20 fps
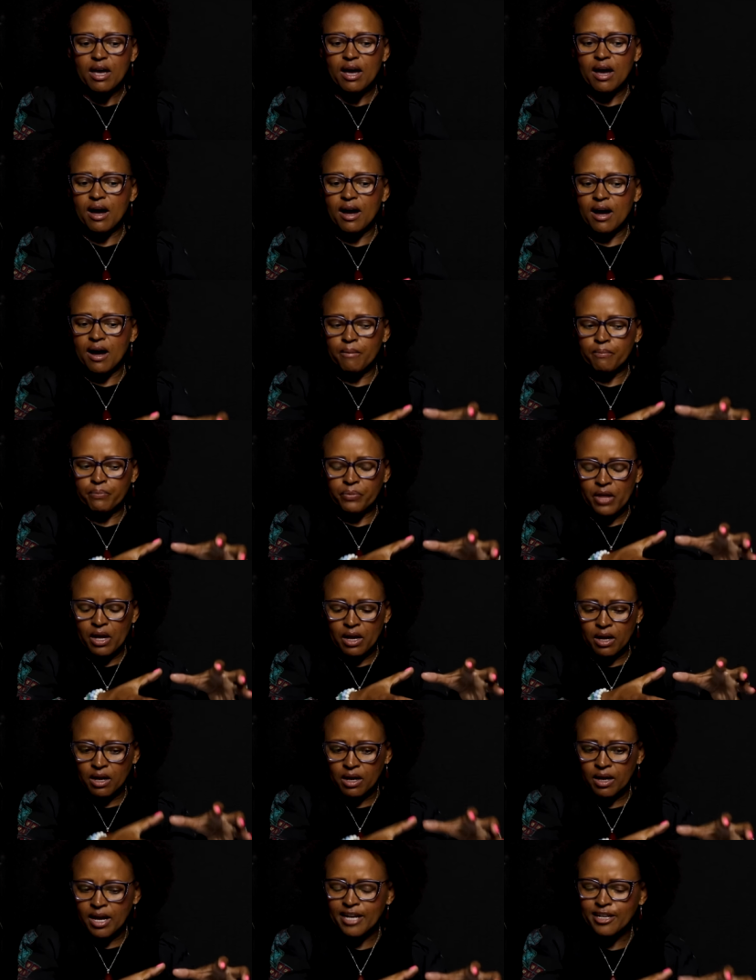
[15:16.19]
um,
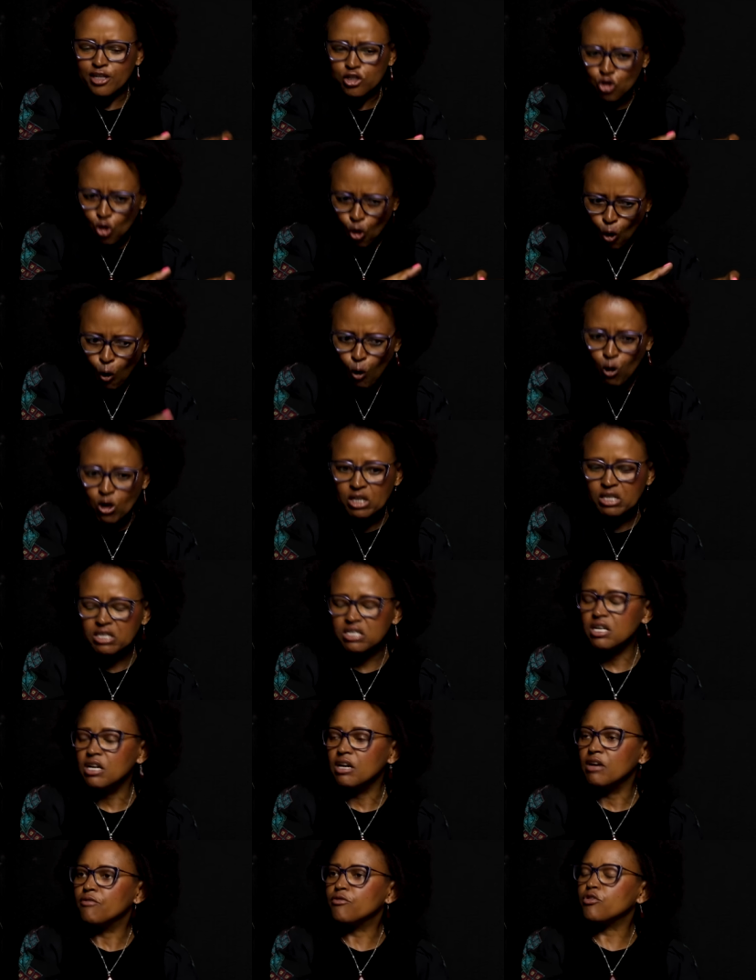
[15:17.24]
uh, and is cooked
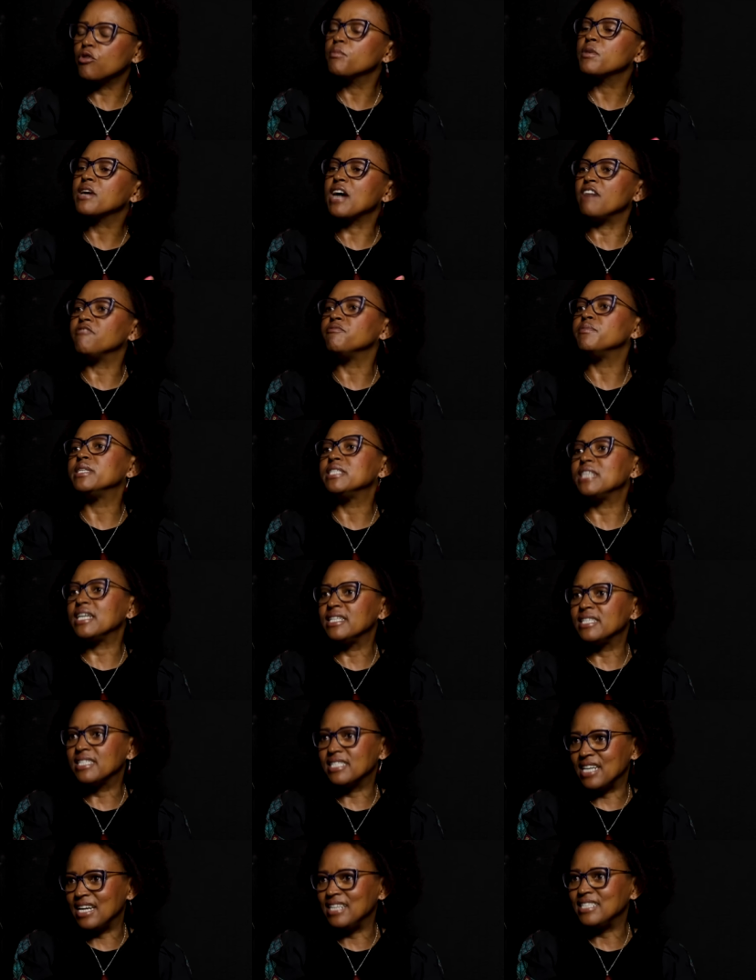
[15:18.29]
from government and
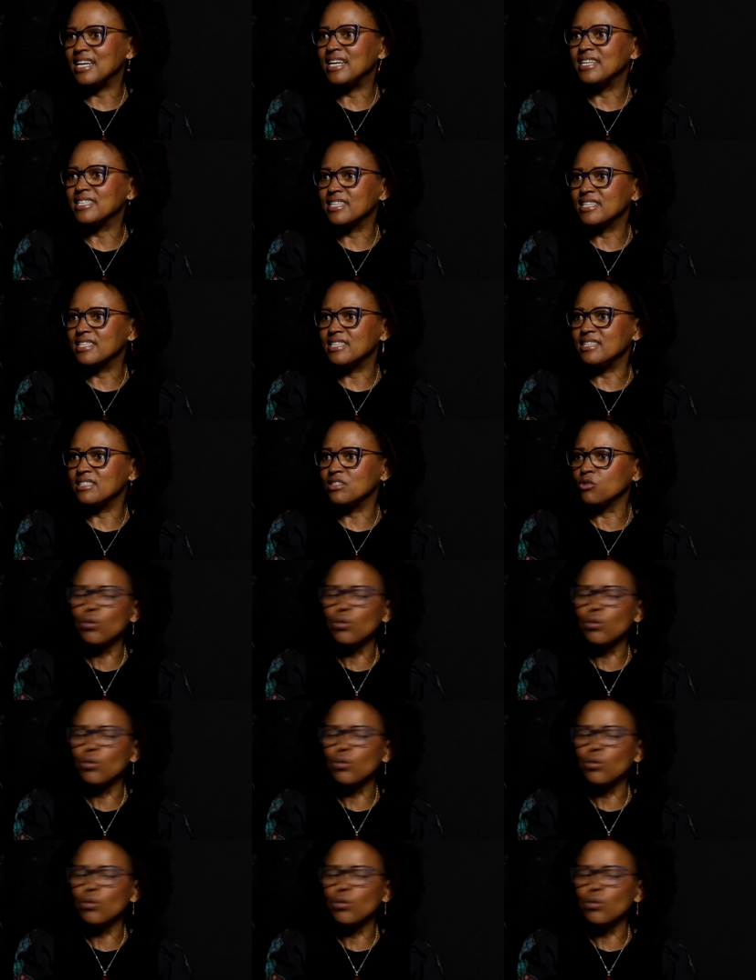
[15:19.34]
state entities.